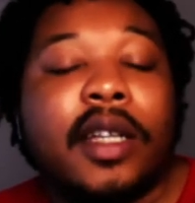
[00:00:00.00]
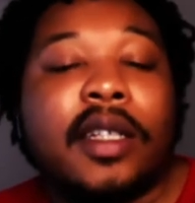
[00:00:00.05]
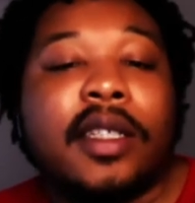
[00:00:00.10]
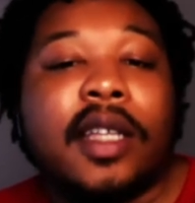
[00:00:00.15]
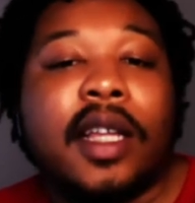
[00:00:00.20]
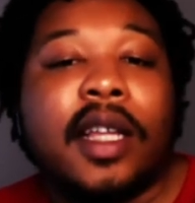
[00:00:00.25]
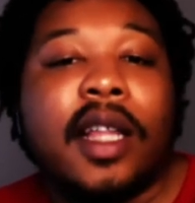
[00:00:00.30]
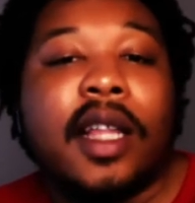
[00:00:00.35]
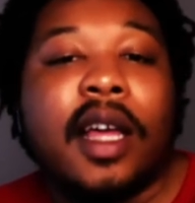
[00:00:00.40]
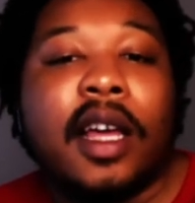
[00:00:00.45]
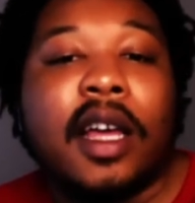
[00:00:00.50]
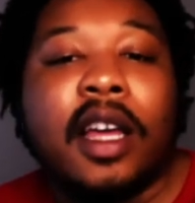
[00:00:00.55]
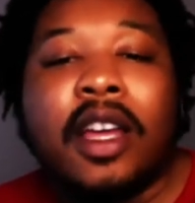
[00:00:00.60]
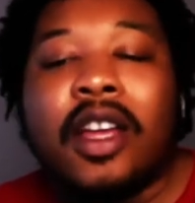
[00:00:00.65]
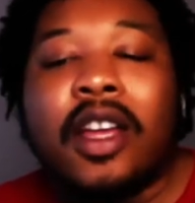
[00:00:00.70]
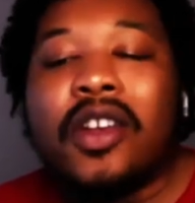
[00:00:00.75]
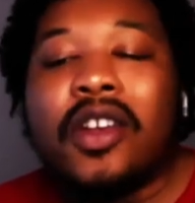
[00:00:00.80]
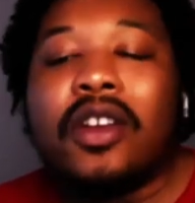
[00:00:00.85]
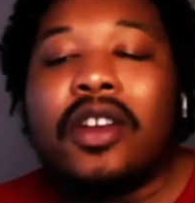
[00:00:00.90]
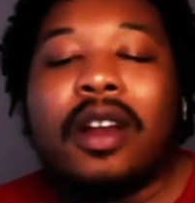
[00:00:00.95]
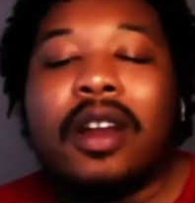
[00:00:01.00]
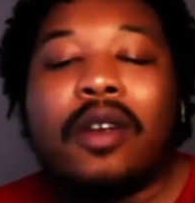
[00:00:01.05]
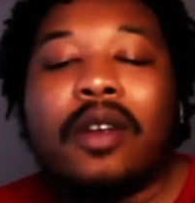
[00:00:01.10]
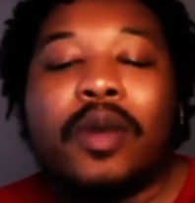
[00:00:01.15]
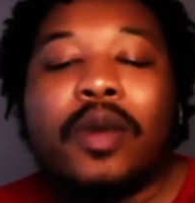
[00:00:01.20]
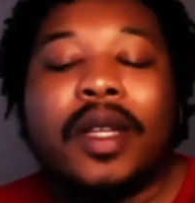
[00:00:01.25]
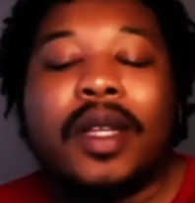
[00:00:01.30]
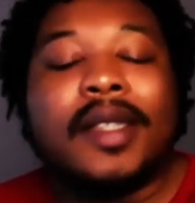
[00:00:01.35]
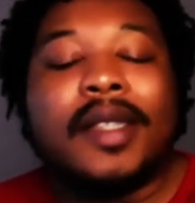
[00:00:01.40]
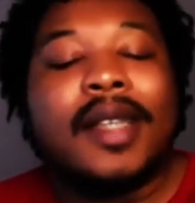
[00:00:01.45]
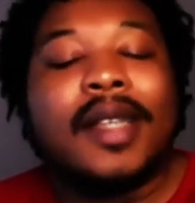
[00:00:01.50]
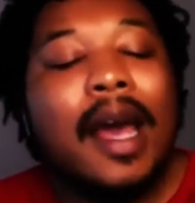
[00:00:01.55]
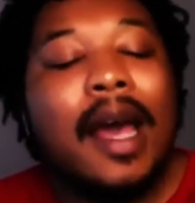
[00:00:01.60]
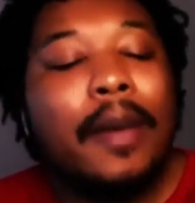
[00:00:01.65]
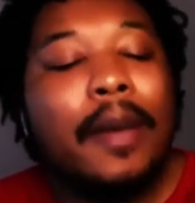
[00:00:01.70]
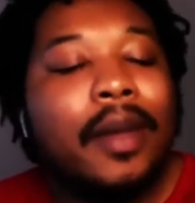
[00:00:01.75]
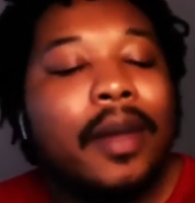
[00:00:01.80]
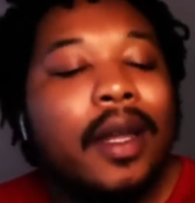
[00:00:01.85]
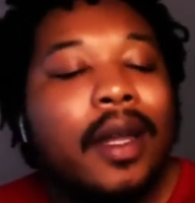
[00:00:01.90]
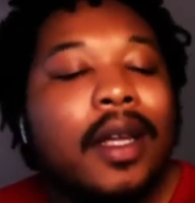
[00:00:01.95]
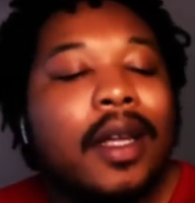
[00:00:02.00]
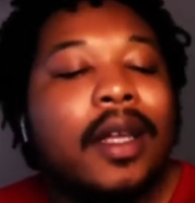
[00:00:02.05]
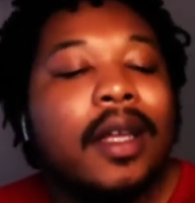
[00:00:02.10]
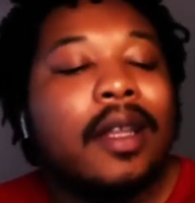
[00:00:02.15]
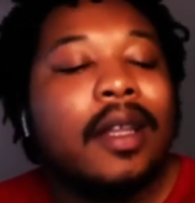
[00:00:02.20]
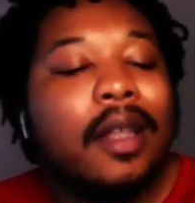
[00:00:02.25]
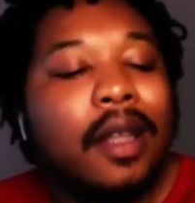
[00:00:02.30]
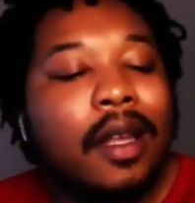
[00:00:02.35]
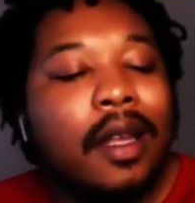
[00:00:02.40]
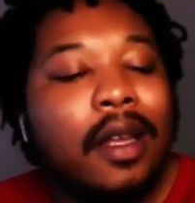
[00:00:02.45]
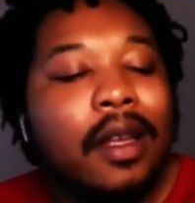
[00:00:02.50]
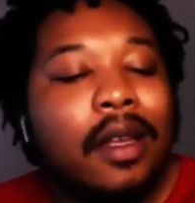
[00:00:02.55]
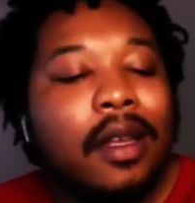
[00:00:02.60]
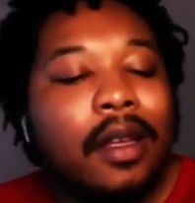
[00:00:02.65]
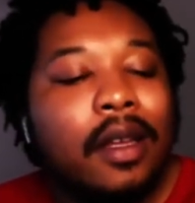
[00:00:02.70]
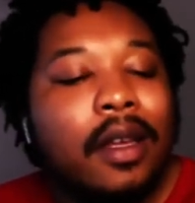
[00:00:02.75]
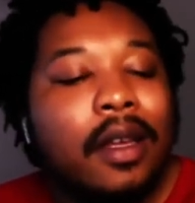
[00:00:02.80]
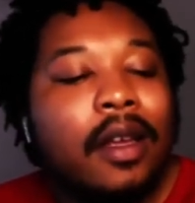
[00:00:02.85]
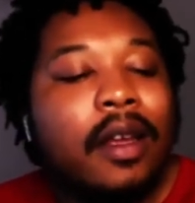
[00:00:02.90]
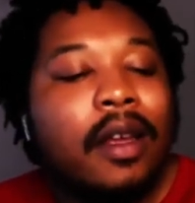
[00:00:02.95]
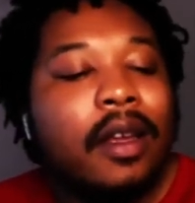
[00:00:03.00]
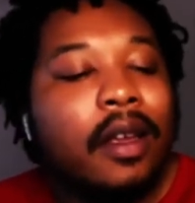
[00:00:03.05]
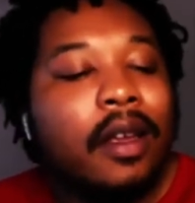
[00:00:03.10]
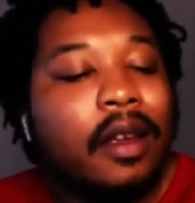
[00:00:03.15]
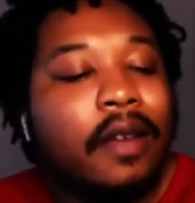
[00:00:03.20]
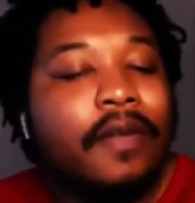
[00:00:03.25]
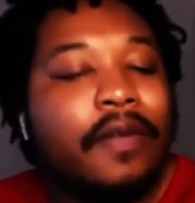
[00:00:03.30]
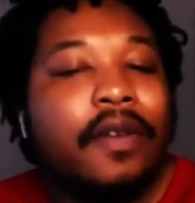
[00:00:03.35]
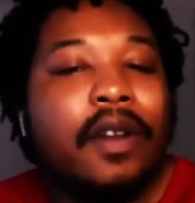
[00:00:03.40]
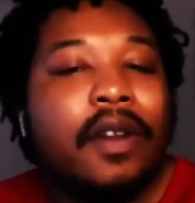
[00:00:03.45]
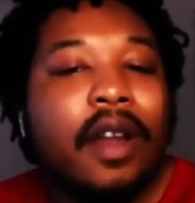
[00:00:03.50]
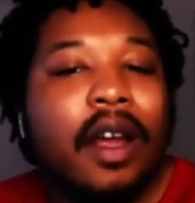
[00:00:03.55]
Is that like you're not really tapping into anything if you're not